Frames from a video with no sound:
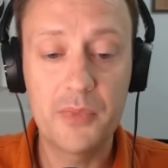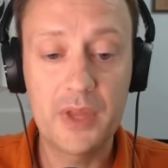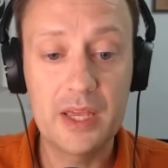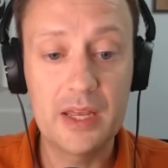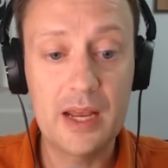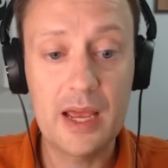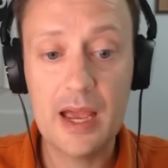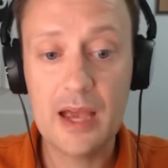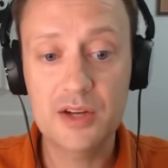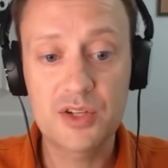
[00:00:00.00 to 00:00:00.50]

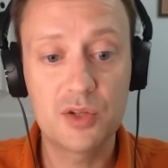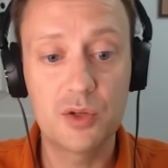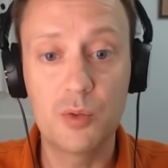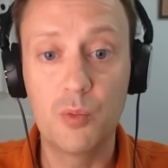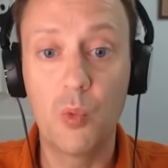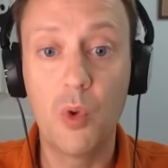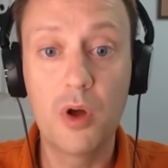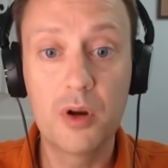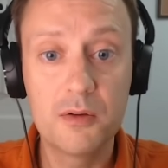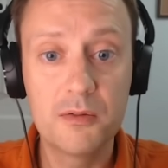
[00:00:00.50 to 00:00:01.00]
And actually,
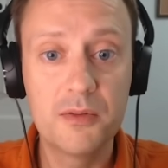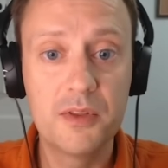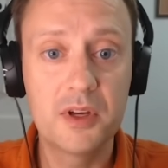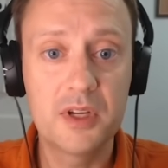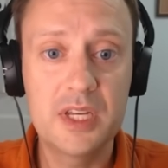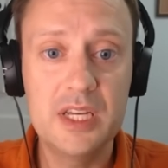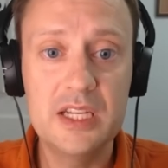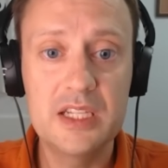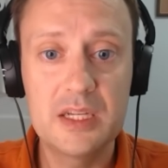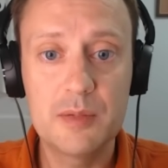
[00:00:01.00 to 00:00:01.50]
one of the
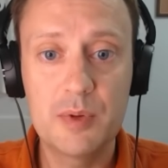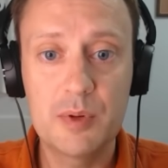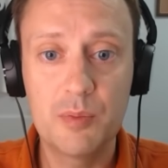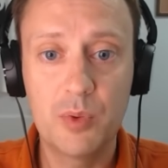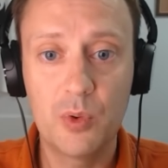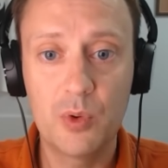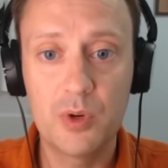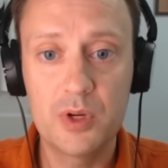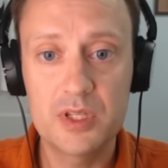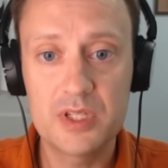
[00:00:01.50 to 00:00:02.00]
key tipping
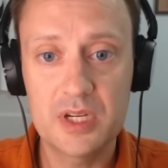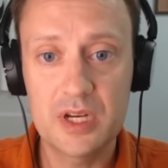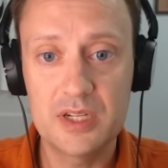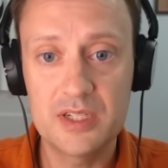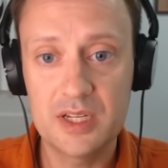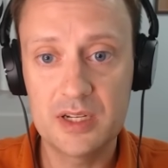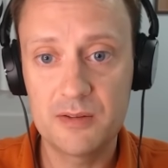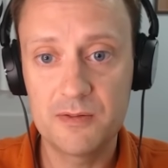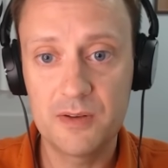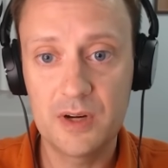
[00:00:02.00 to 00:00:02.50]
points
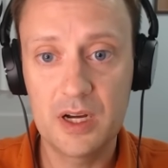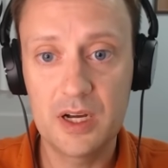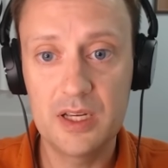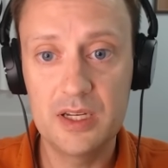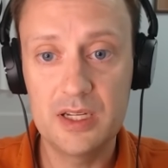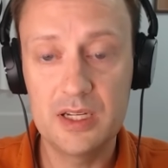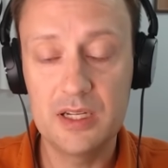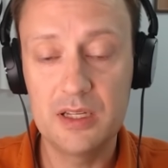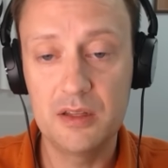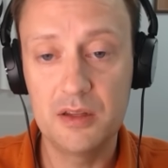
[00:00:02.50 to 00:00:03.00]
identified
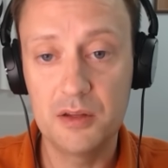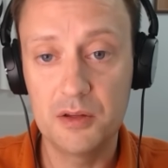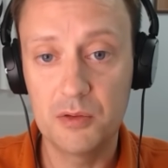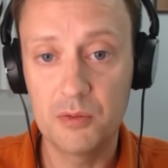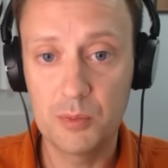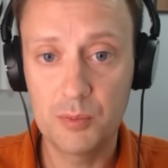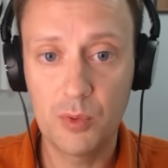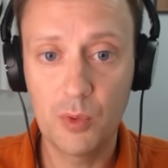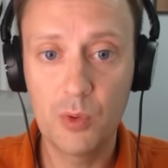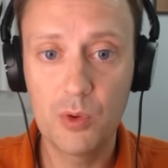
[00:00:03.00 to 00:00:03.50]
in the
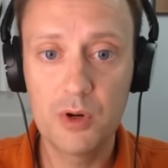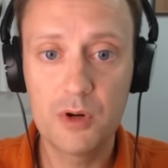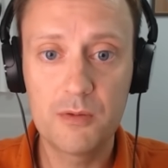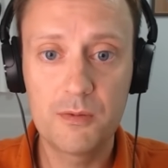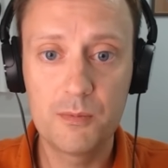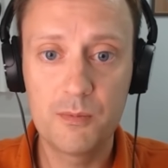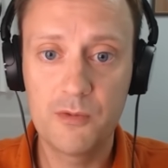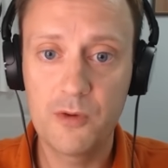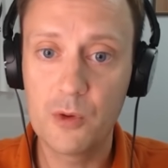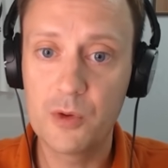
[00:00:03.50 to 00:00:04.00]

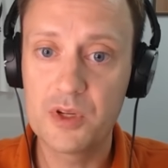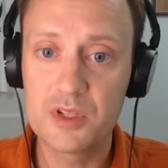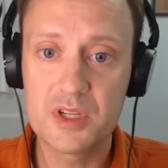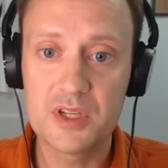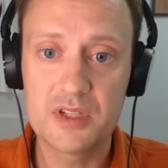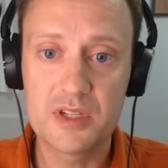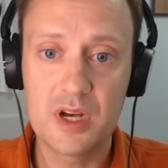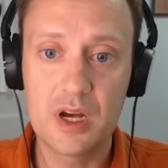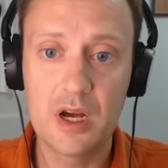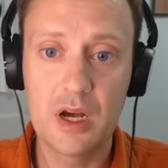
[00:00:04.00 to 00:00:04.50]
report
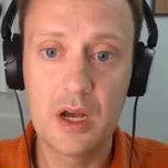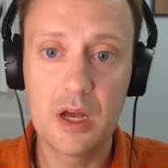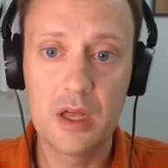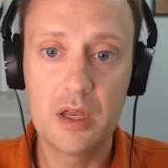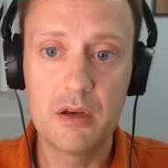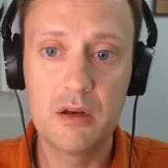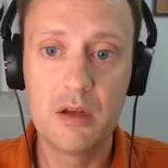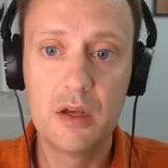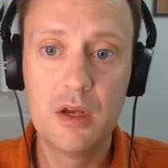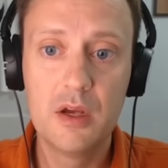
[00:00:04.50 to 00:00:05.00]
focuses
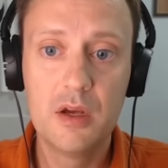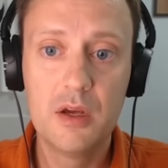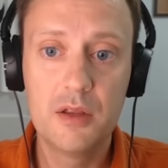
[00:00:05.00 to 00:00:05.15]
on